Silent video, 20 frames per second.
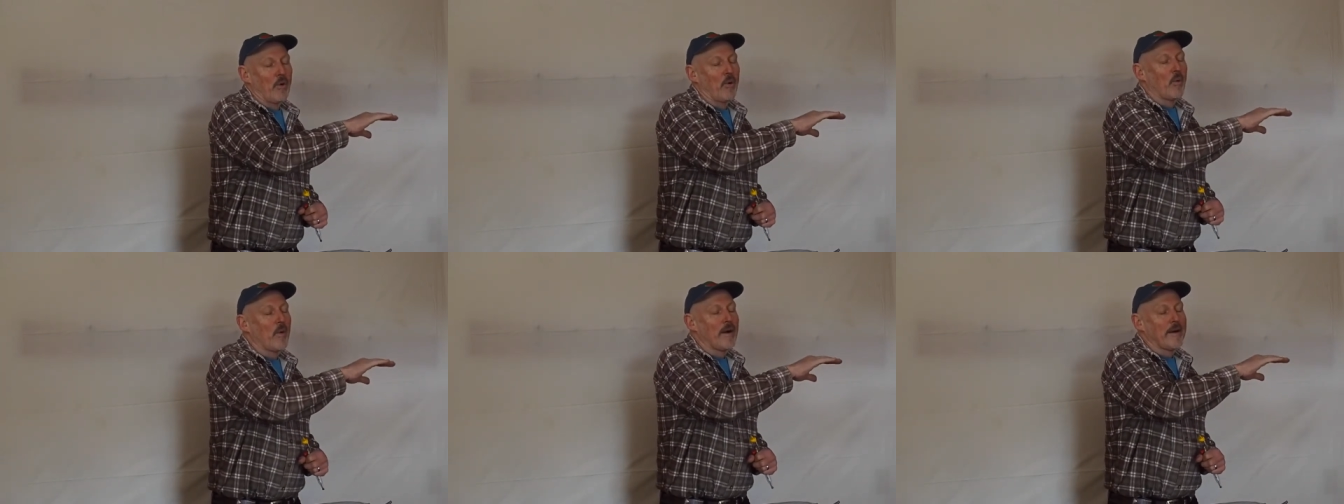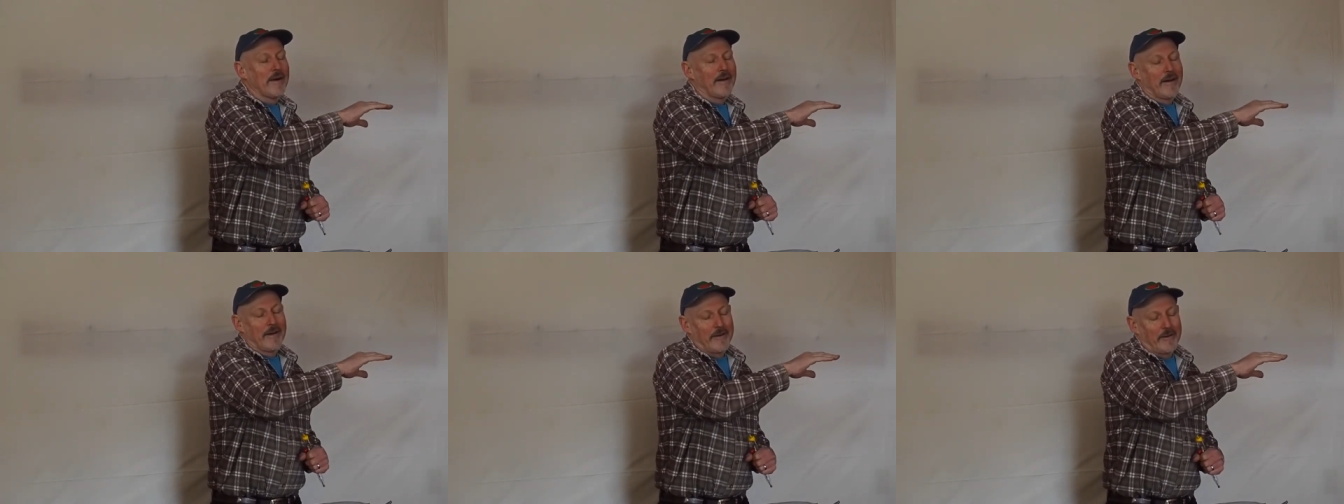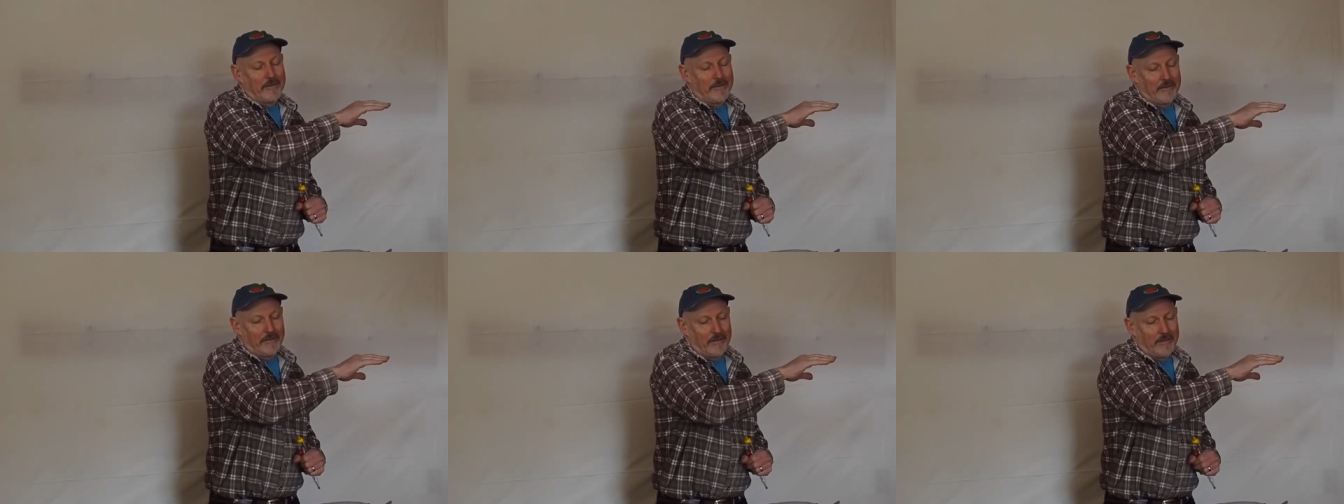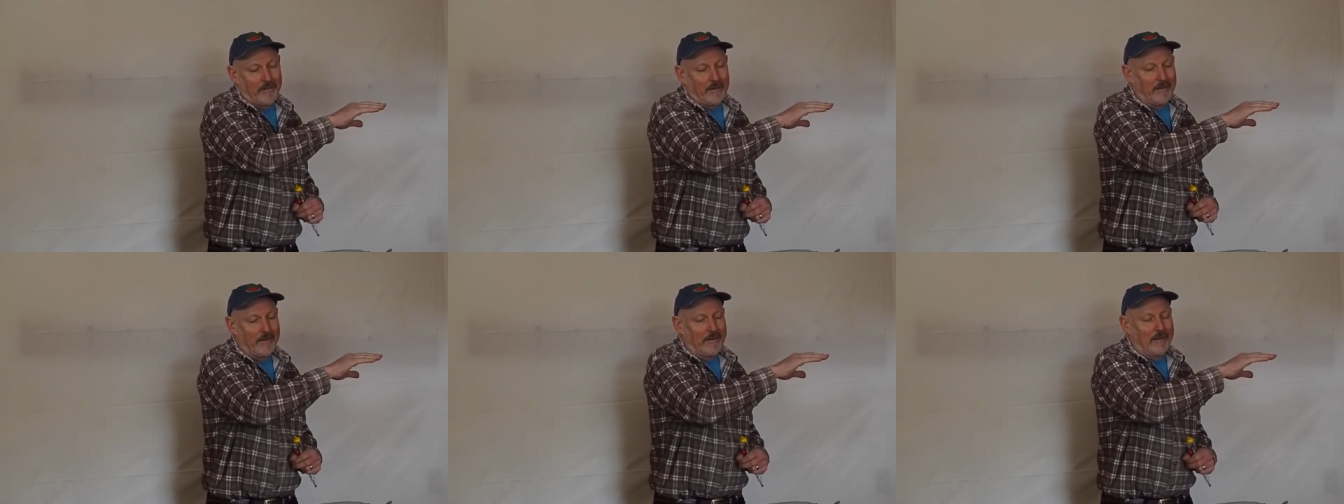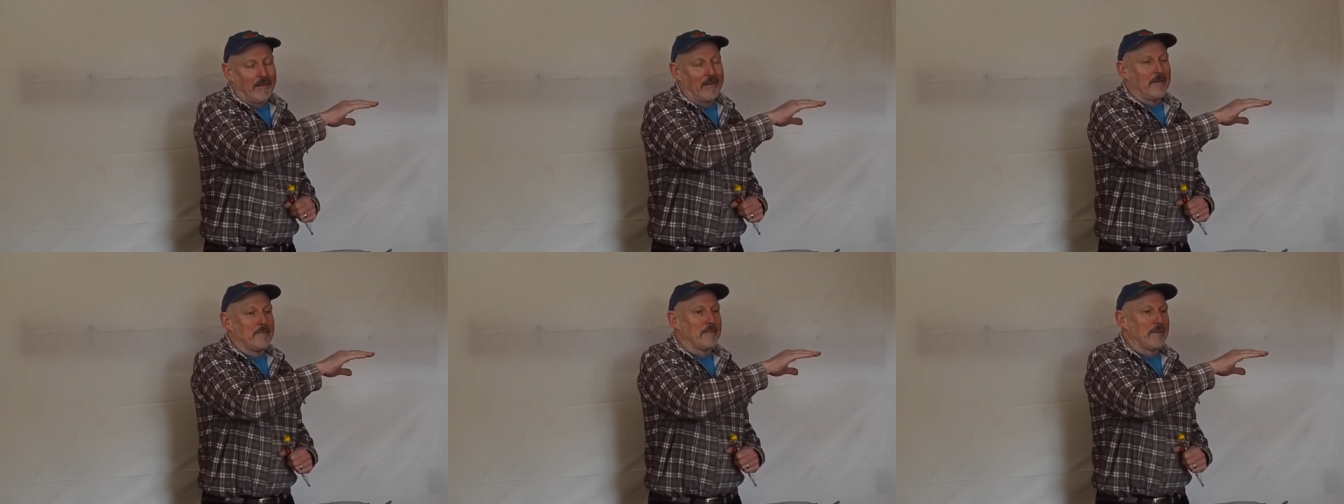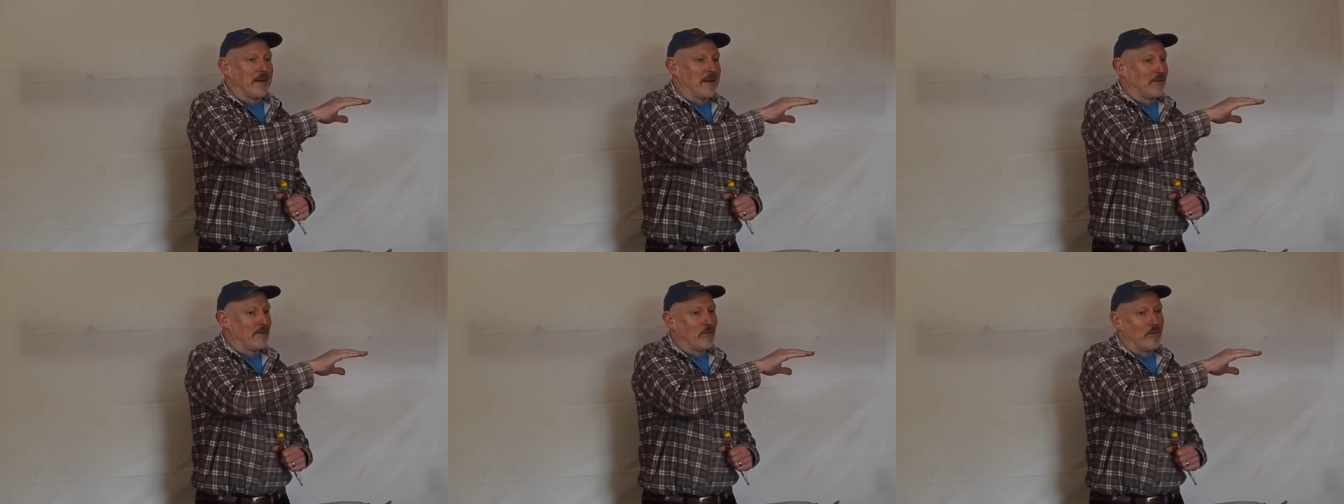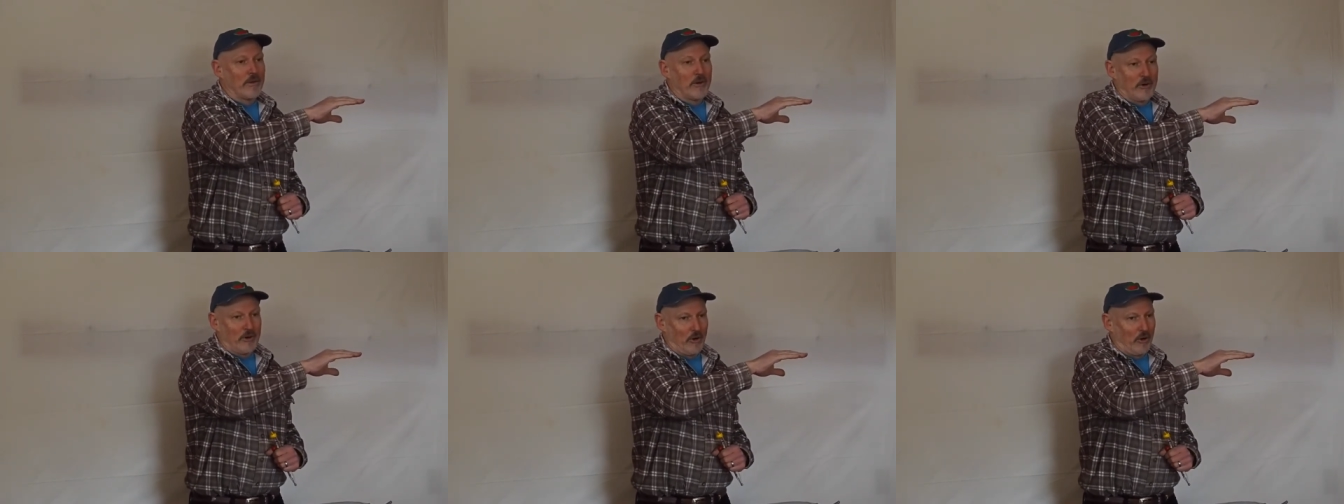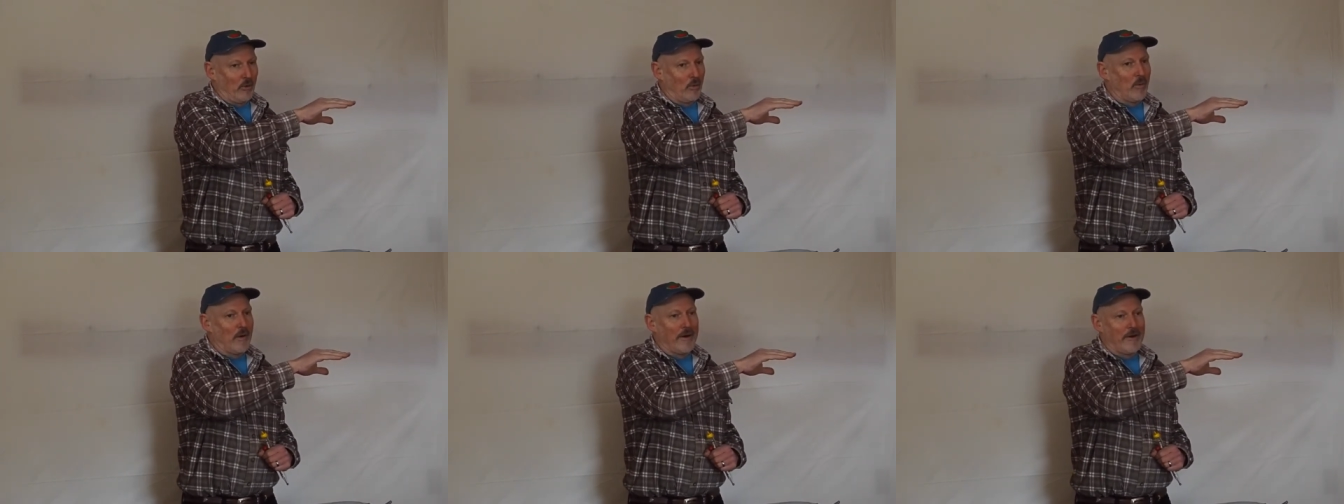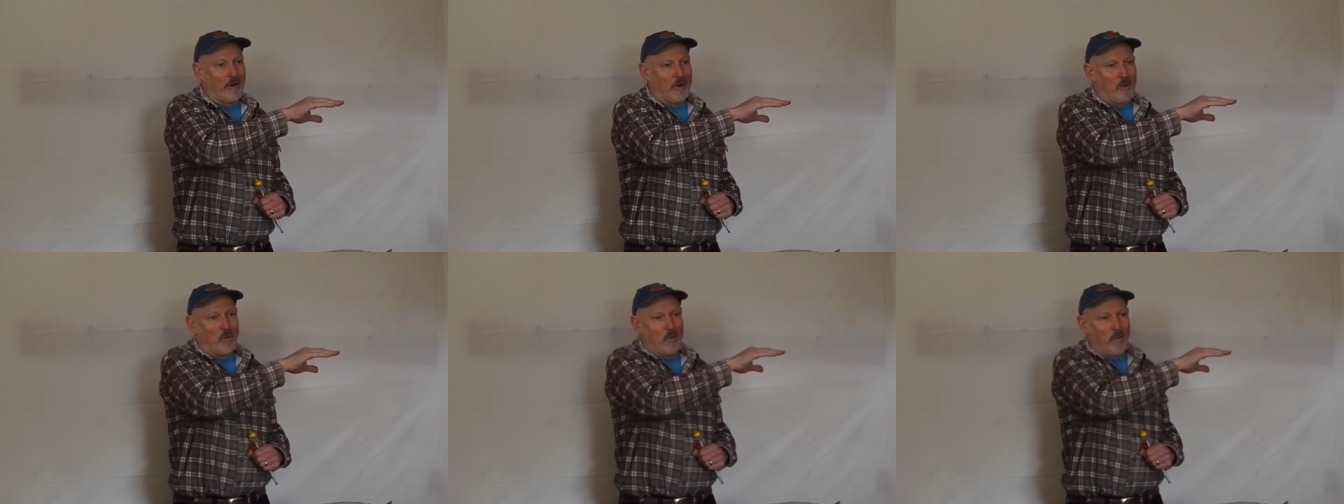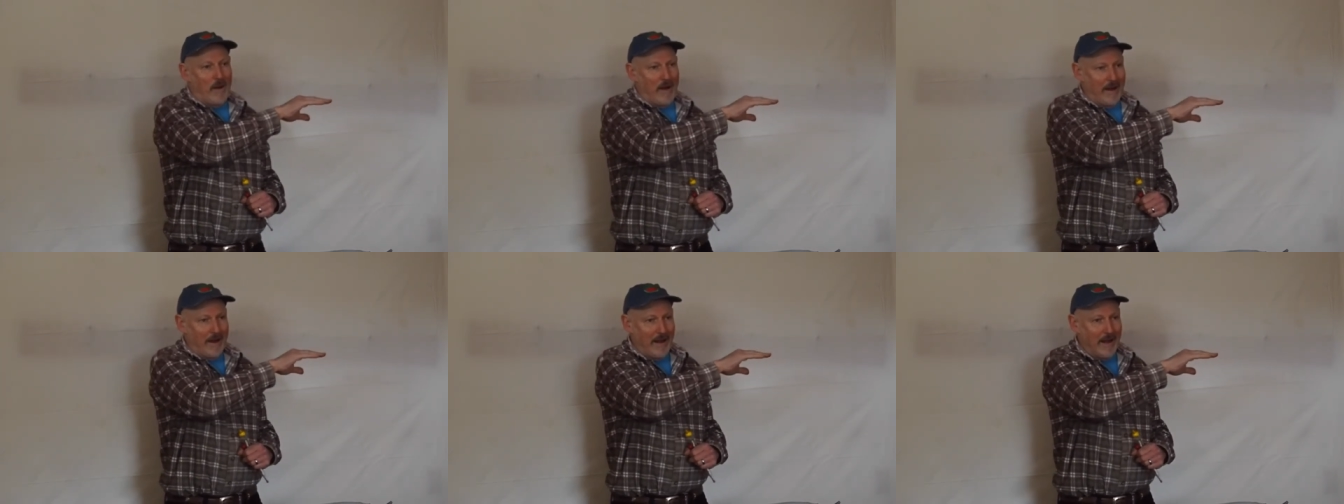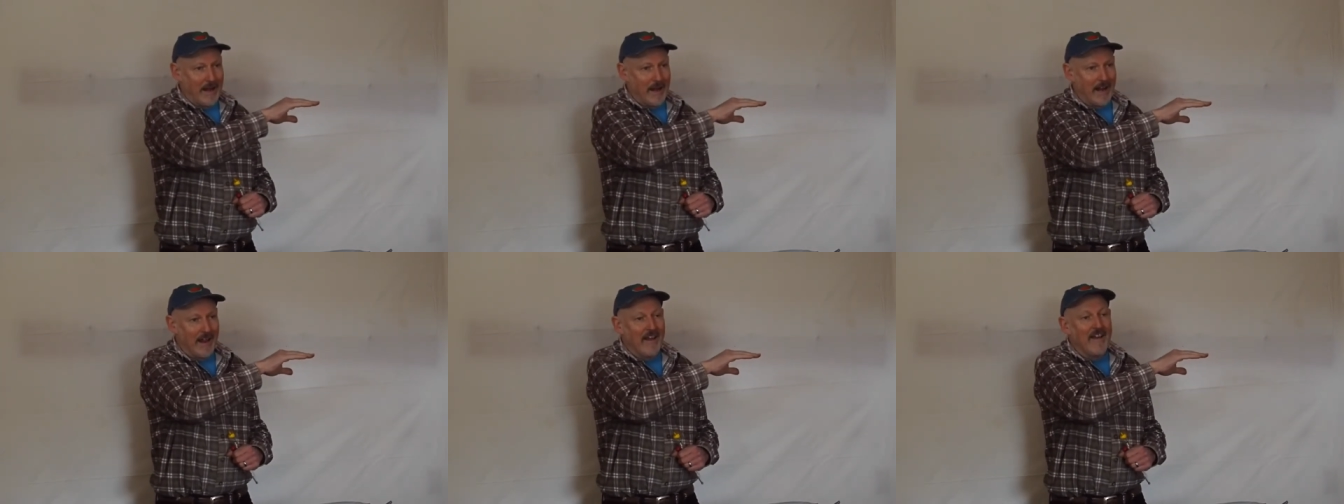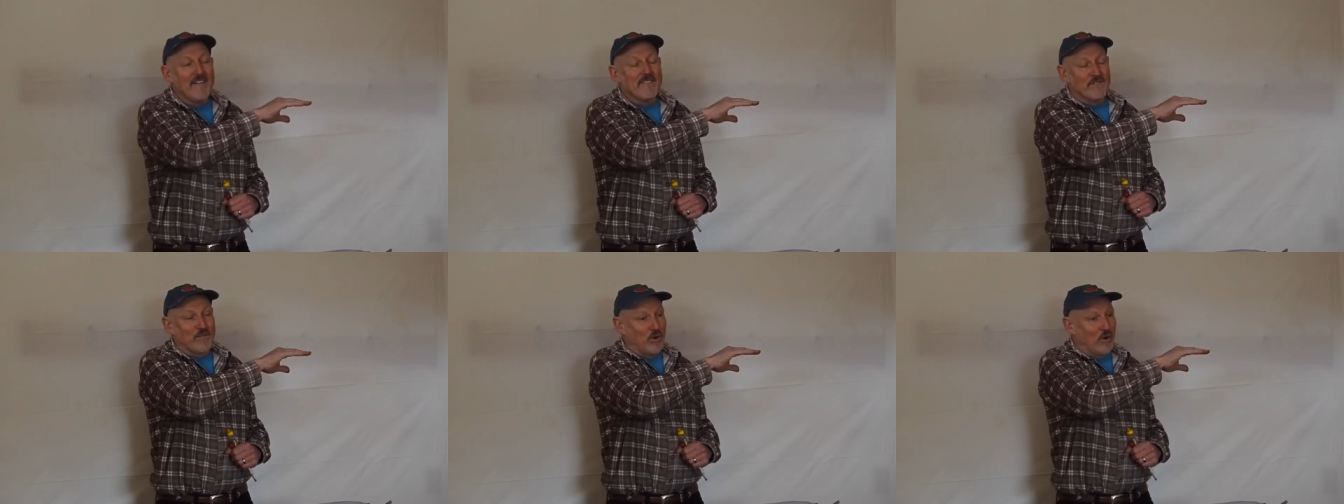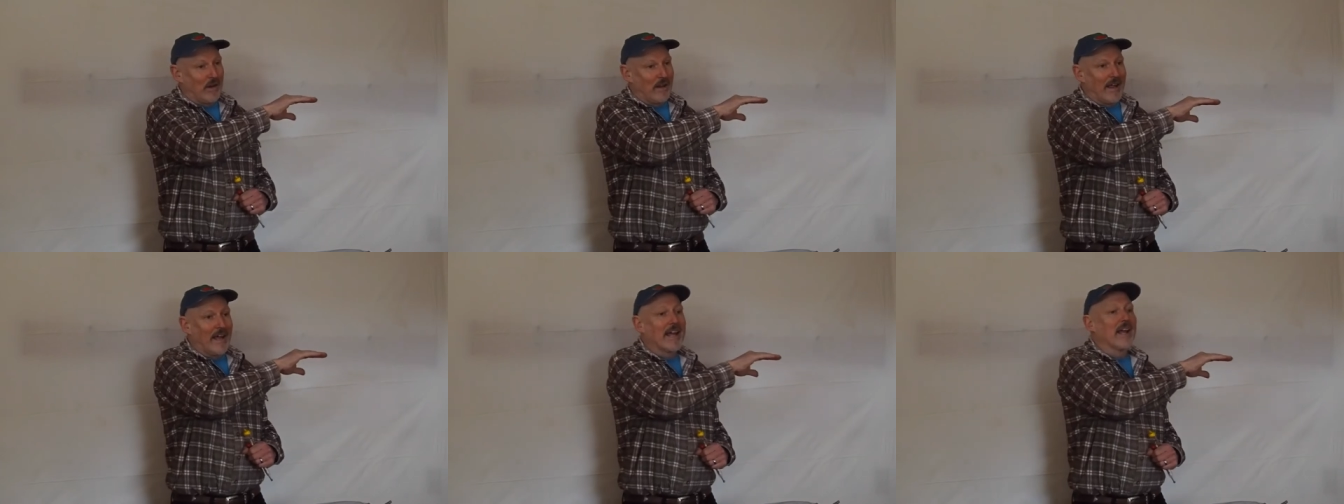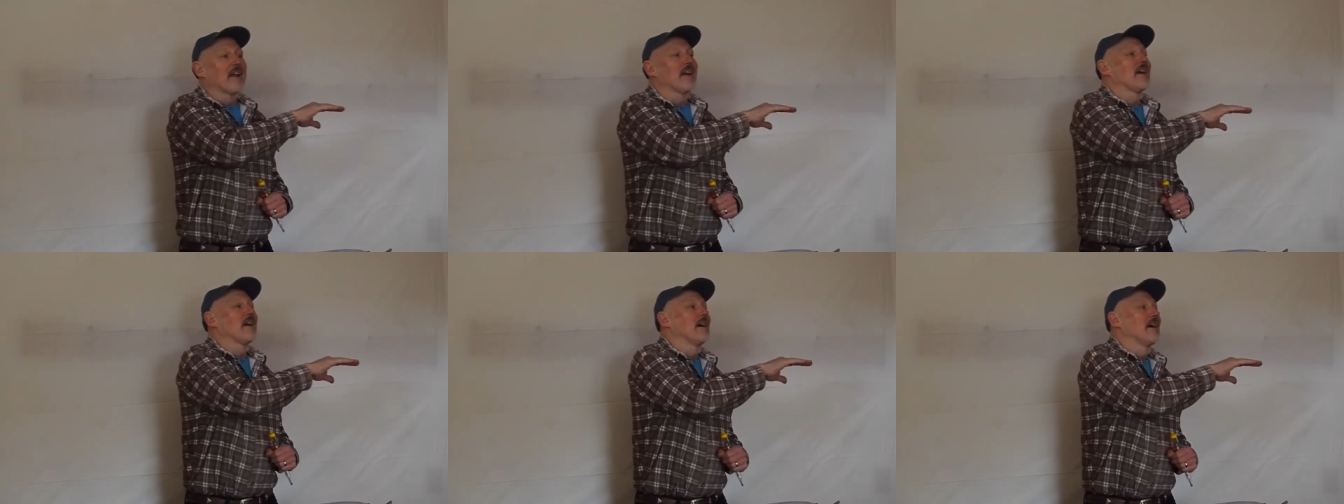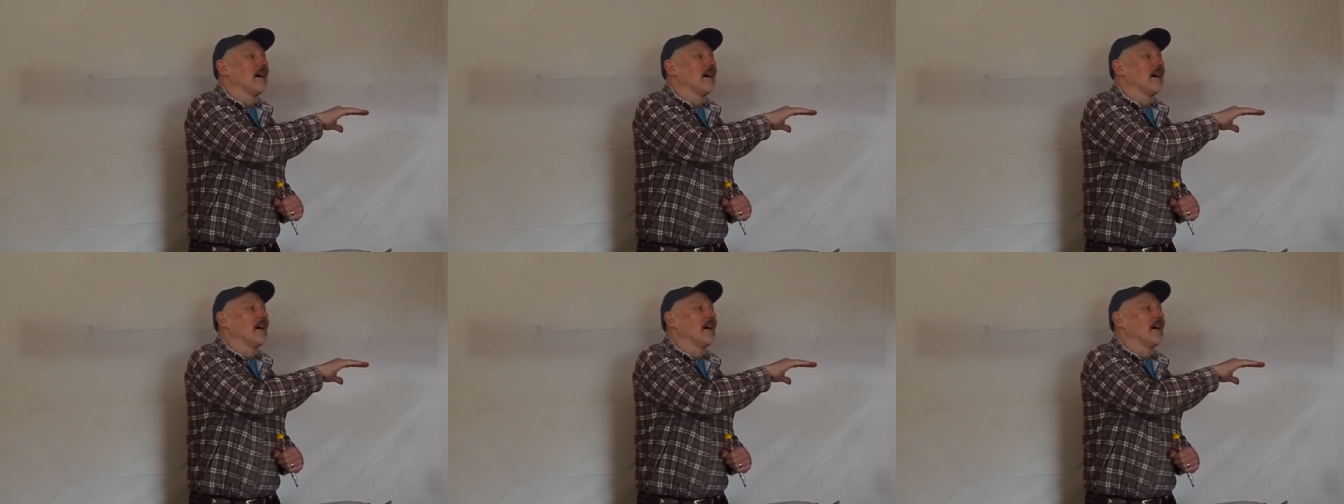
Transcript: 100 and, or 101 for like